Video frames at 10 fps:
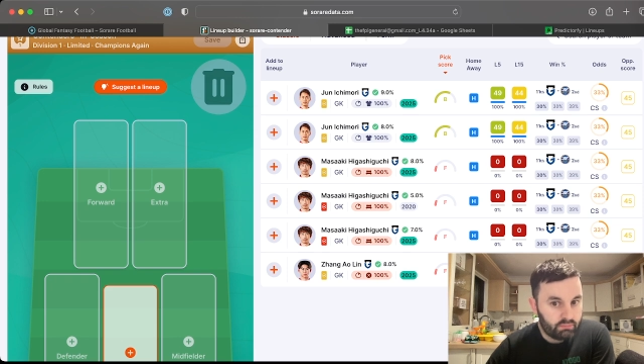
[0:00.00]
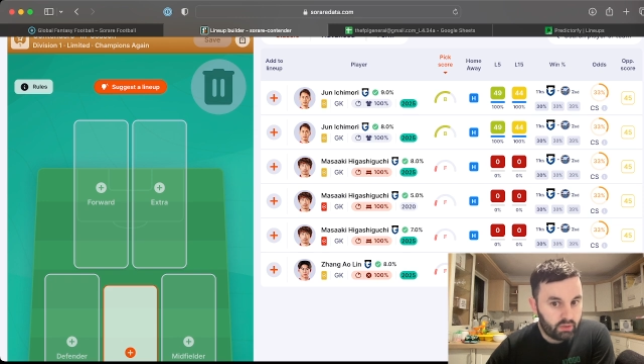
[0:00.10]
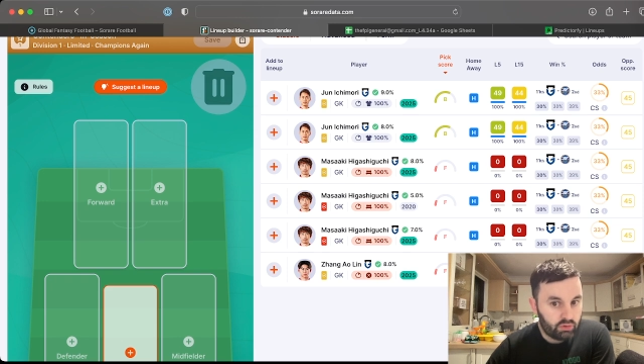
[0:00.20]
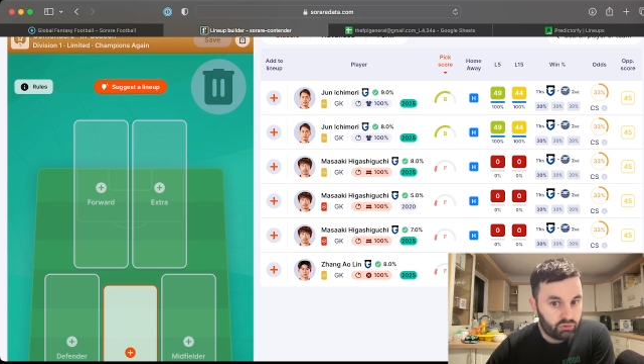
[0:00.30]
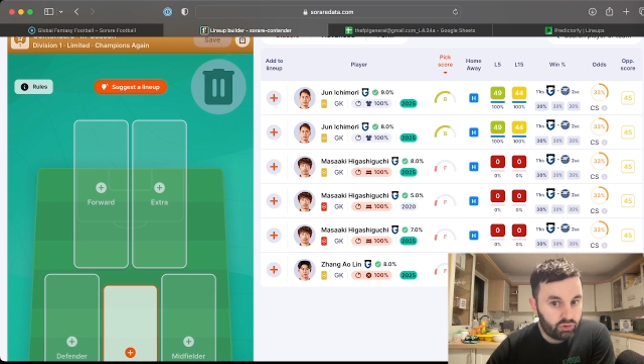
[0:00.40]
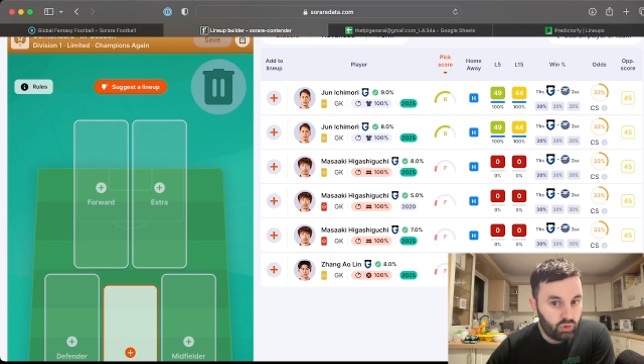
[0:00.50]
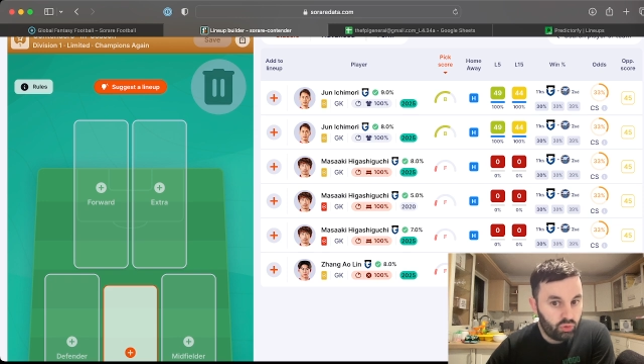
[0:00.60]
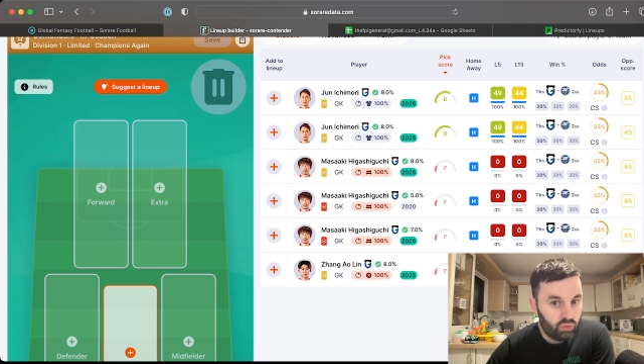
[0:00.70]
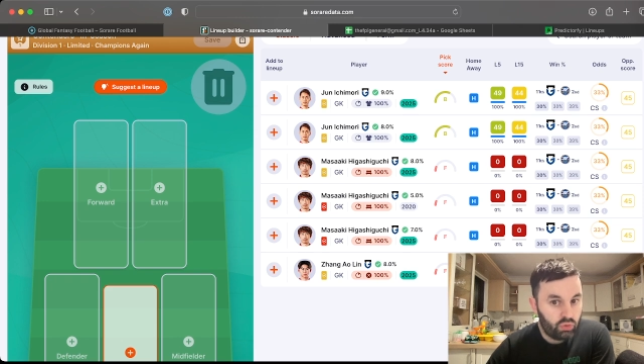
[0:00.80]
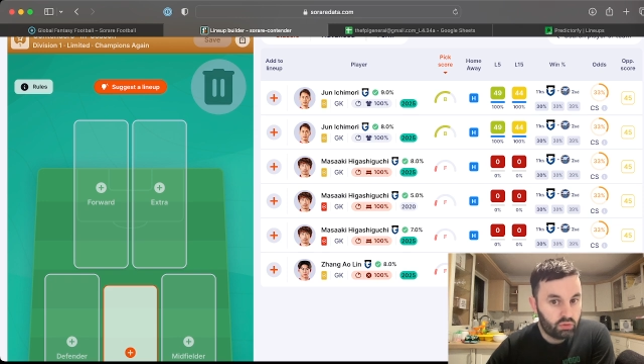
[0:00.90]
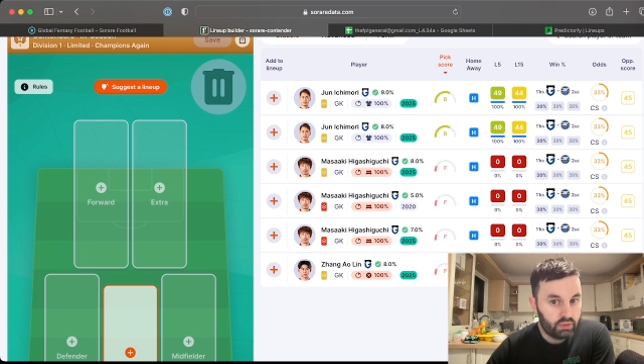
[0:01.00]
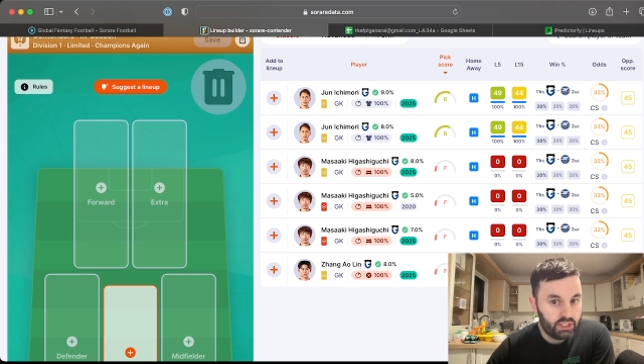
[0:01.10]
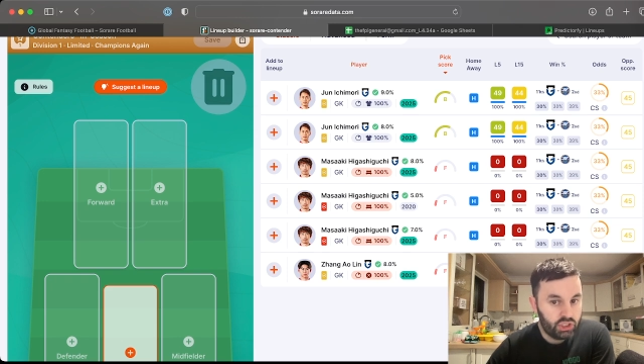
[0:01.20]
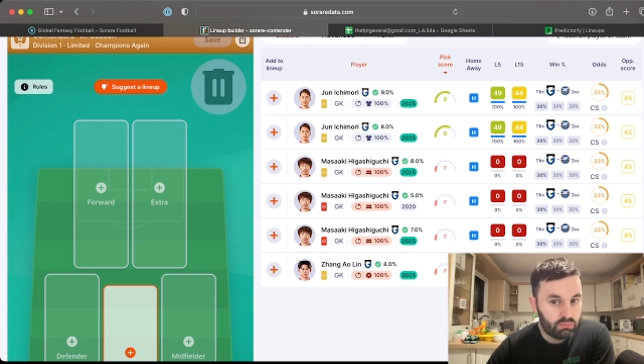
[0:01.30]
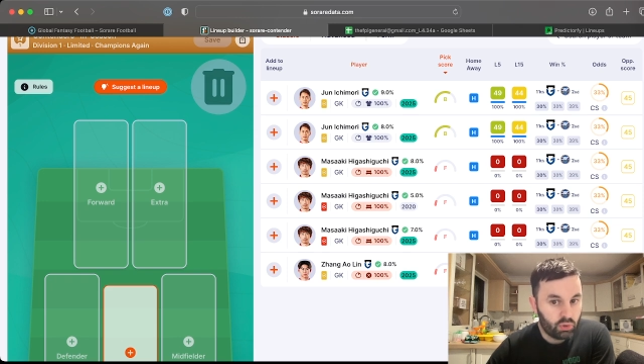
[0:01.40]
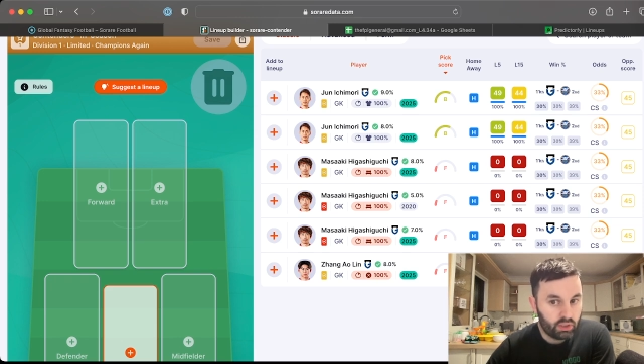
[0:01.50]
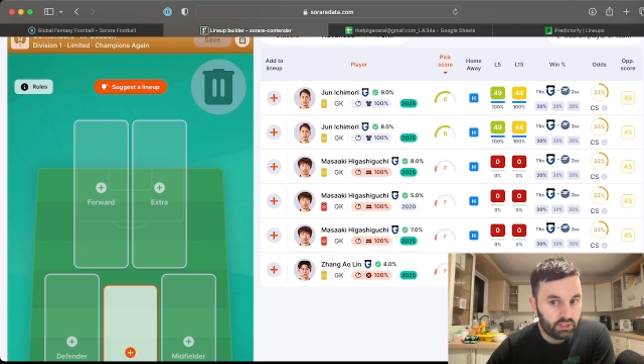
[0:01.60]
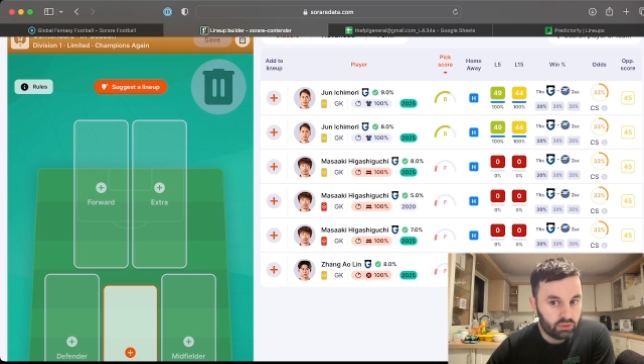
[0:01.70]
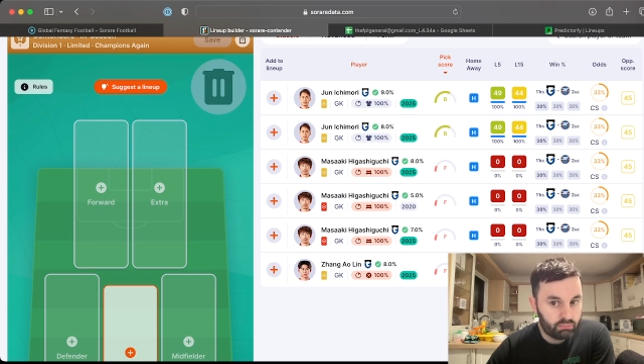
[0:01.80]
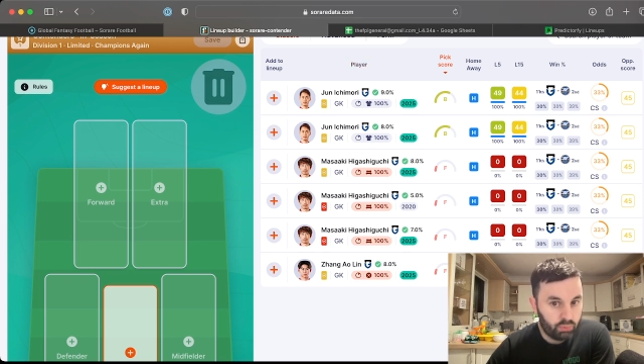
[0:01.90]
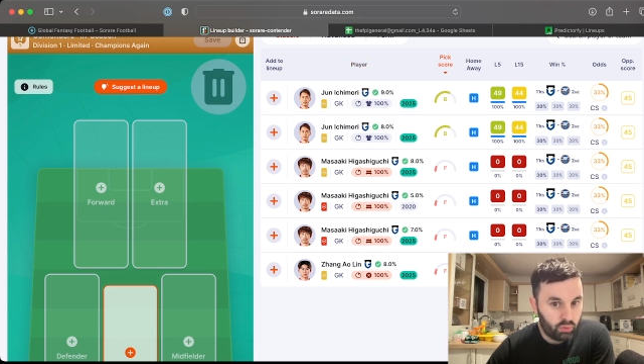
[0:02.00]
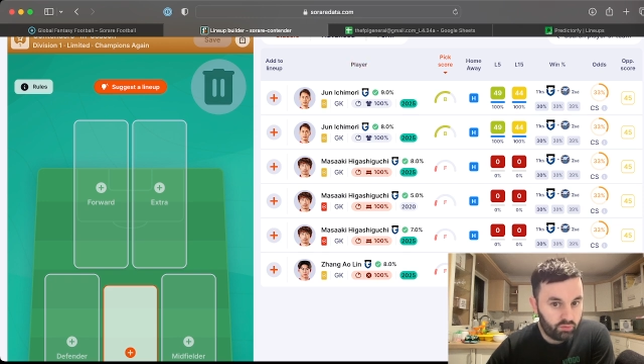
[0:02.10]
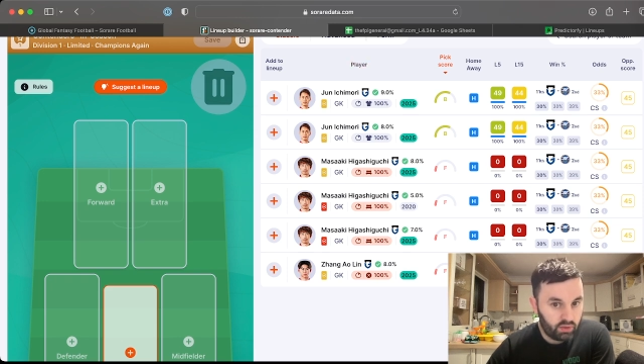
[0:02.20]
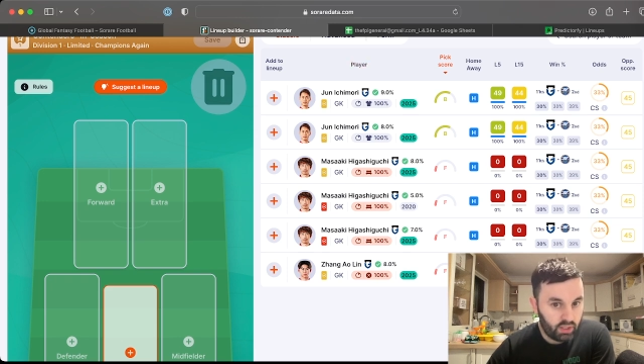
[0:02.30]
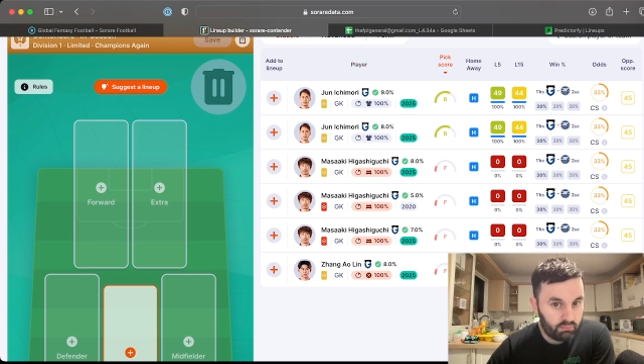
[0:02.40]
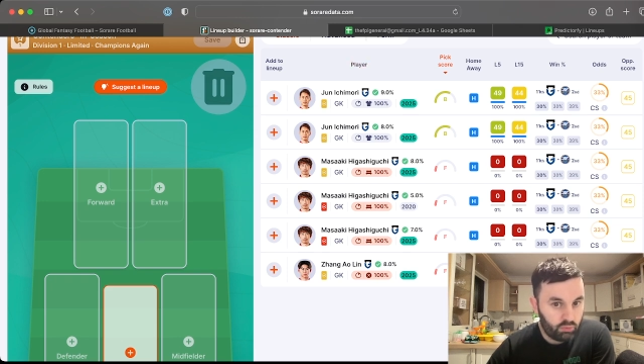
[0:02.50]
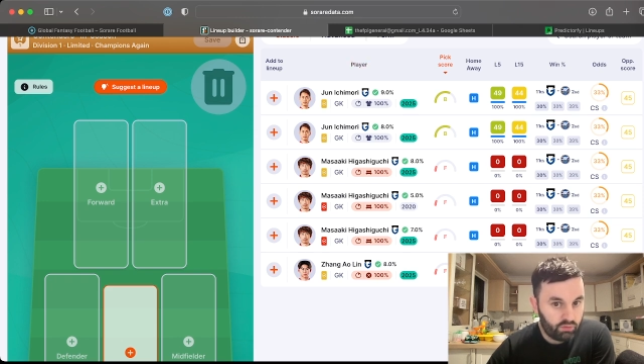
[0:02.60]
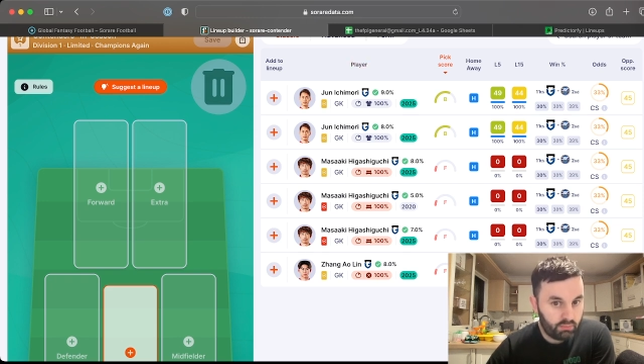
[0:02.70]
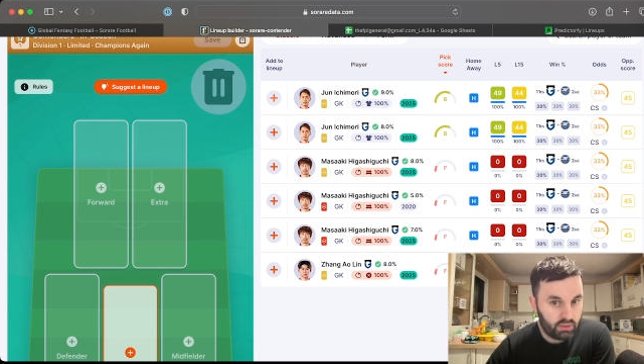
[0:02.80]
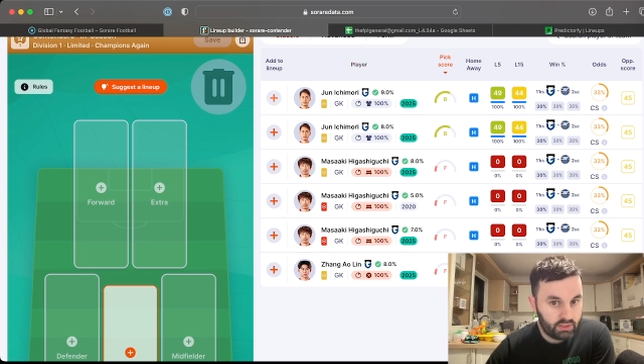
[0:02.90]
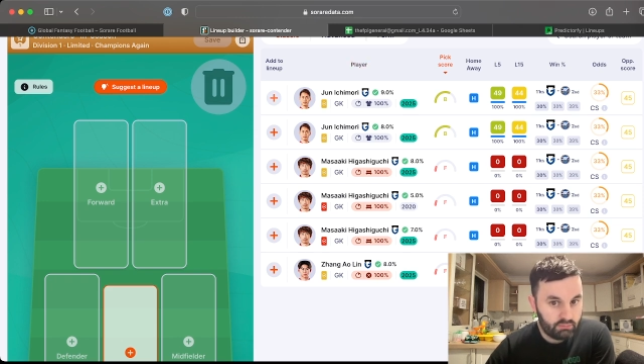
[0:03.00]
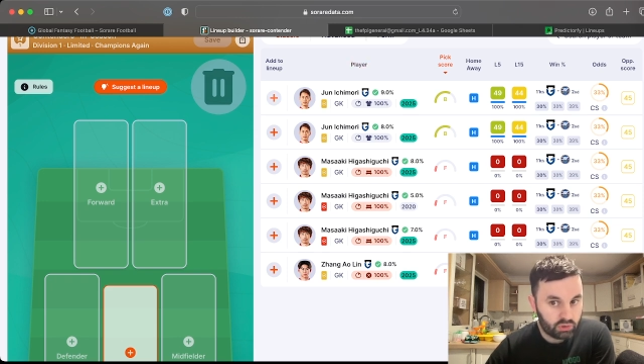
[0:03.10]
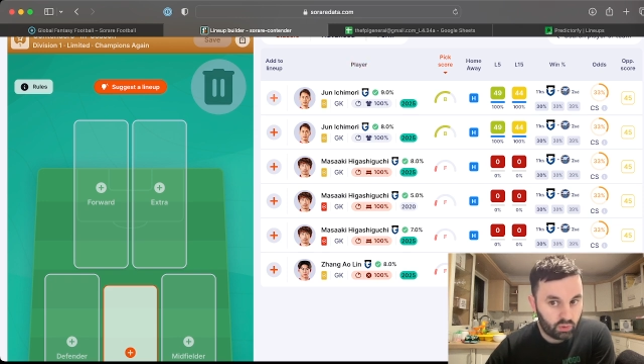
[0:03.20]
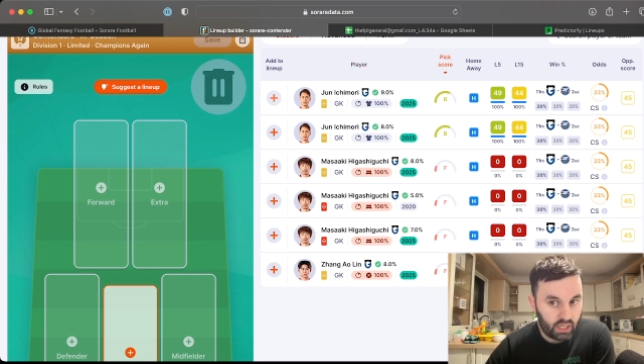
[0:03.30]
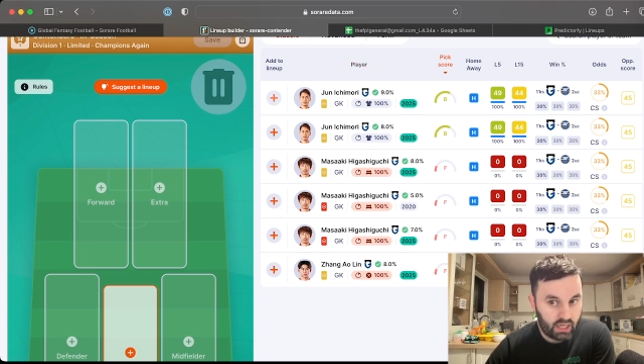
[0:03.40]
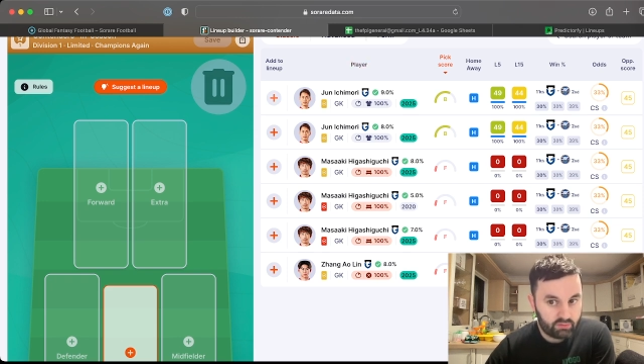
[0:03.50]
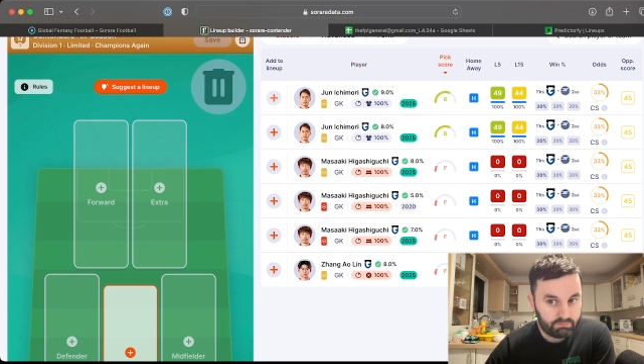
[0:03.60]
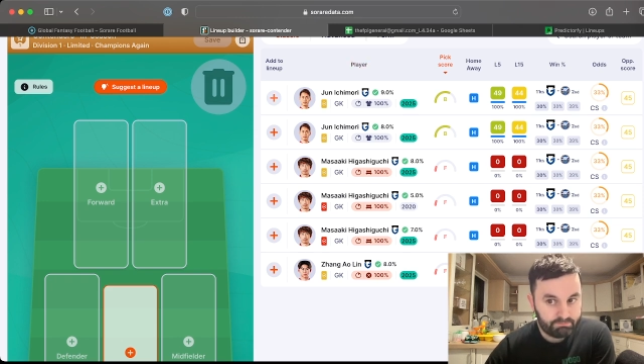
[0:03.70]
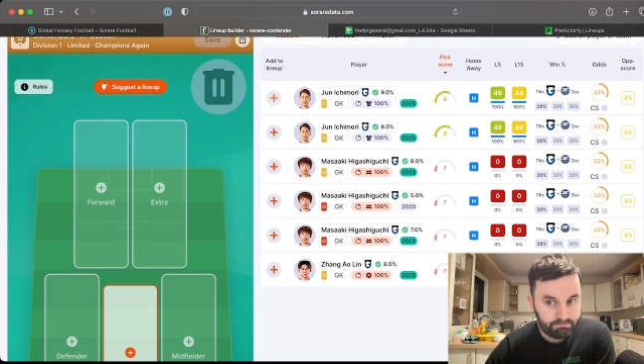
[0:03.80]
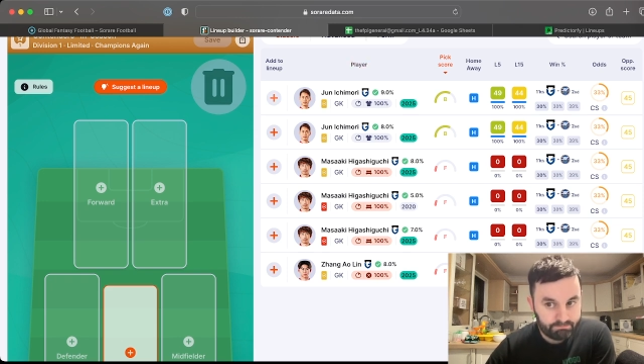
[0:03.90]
I've got two Ishimori, so both limited teams are going to have them.